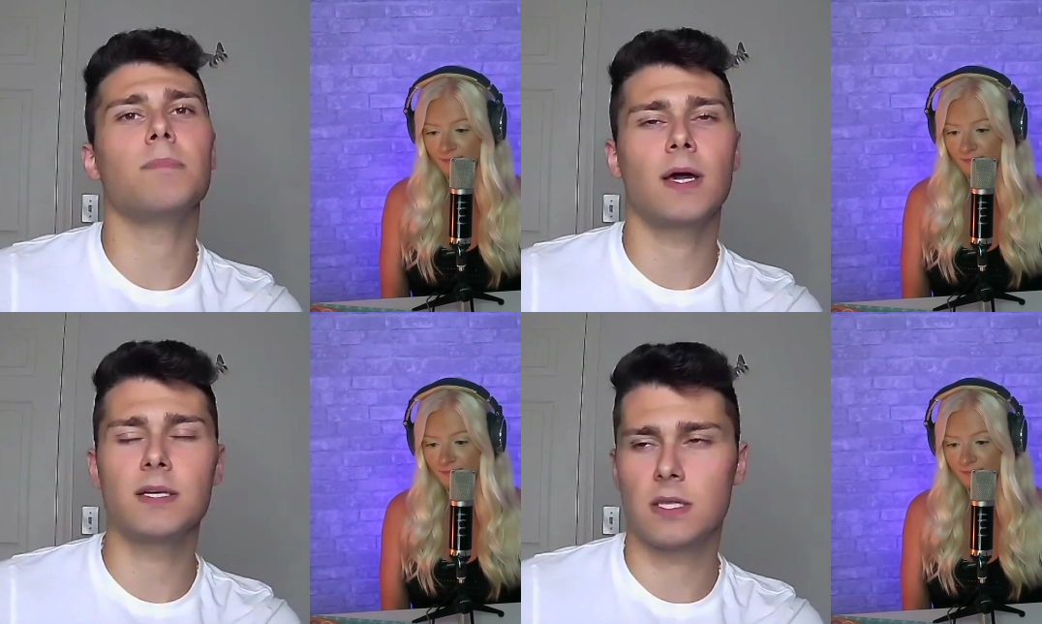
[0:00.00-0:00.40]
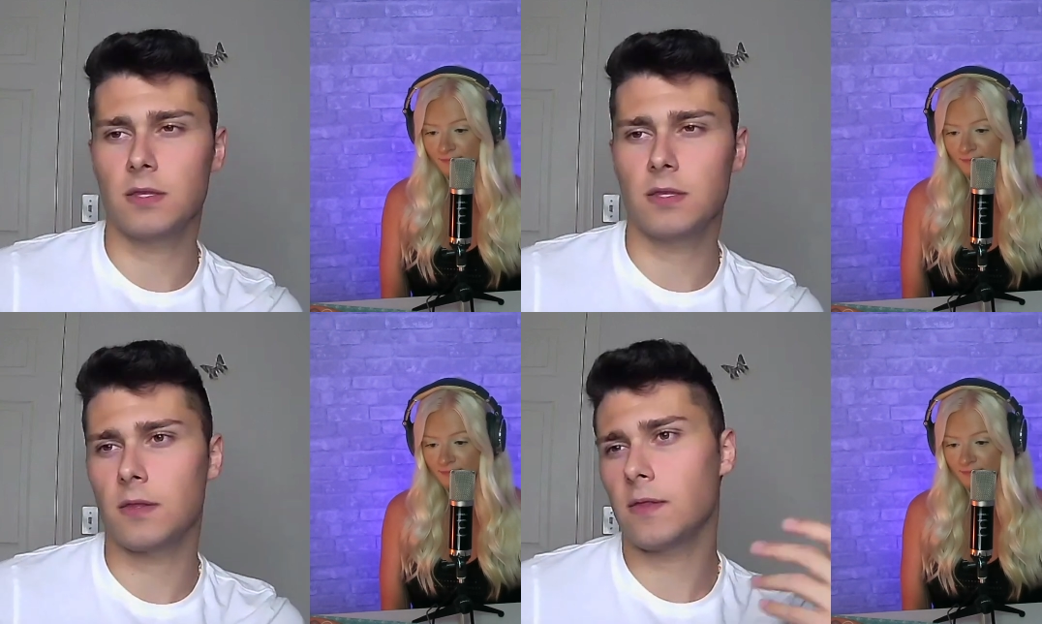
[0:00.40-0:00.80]
Speaker 1: because they
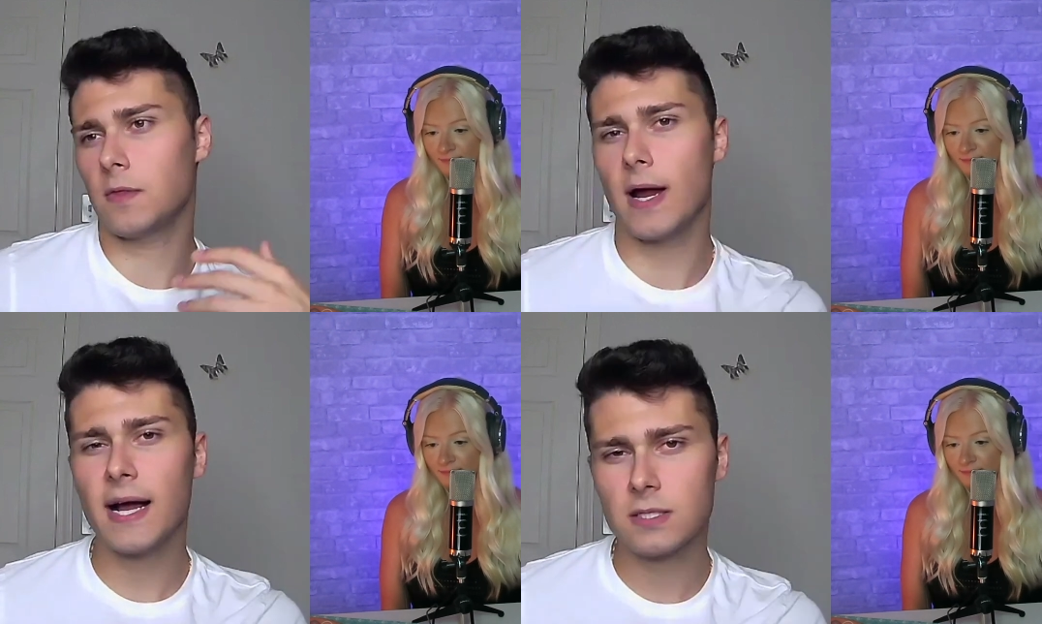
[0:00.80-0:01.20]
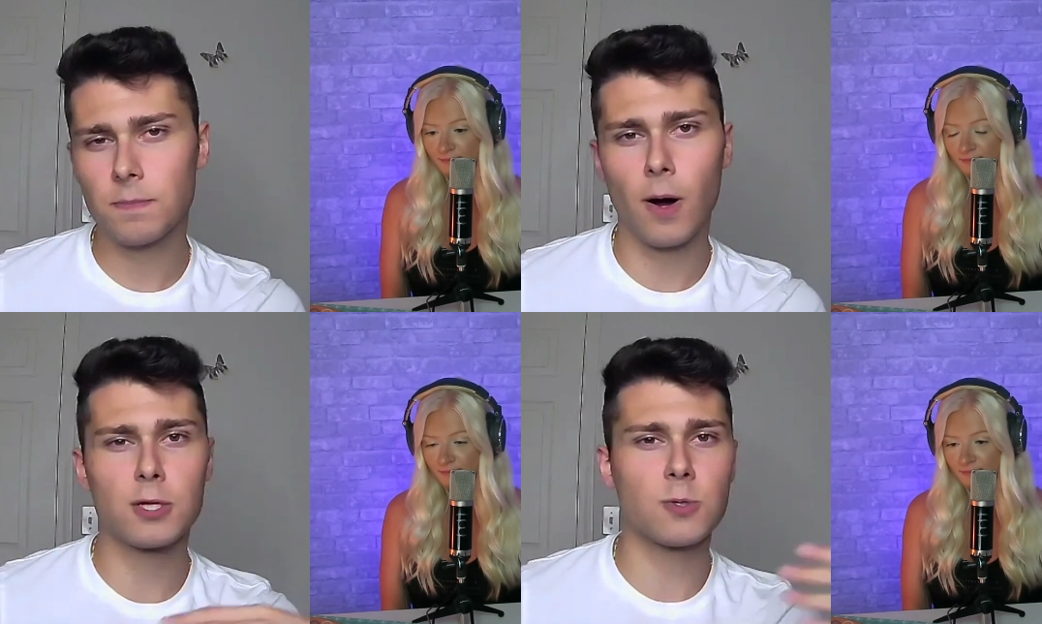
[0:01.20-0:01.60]
think they're
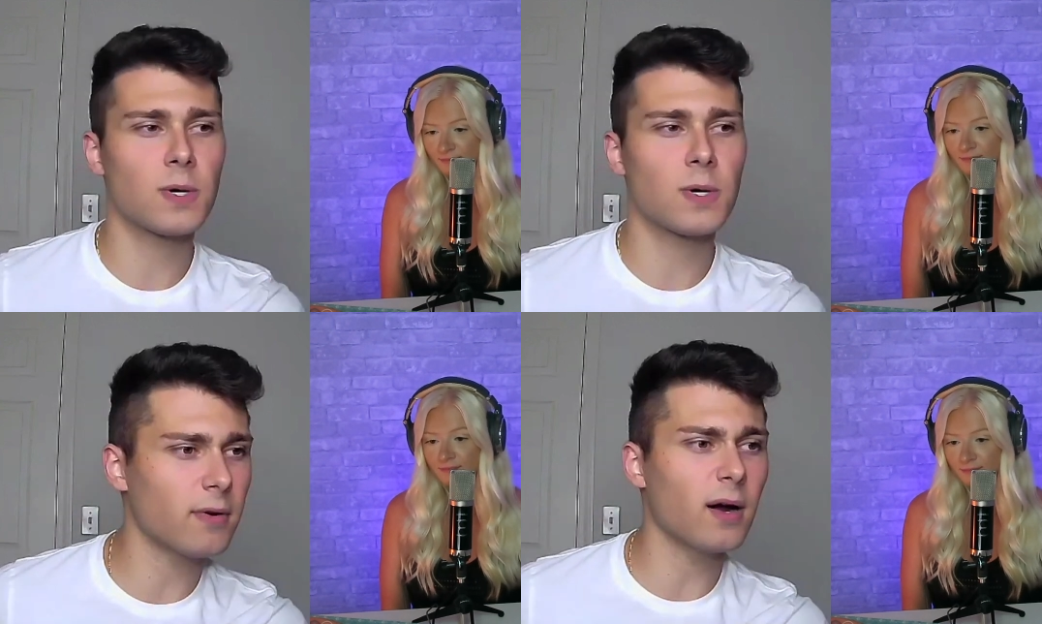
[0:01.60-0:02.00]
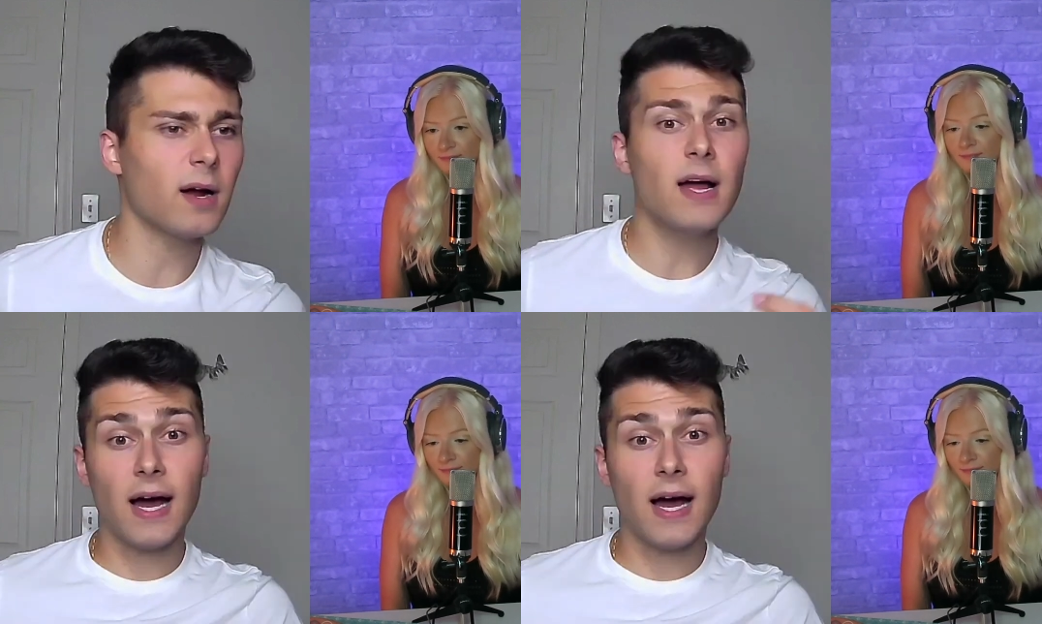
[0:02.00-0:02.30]
experts or whatever.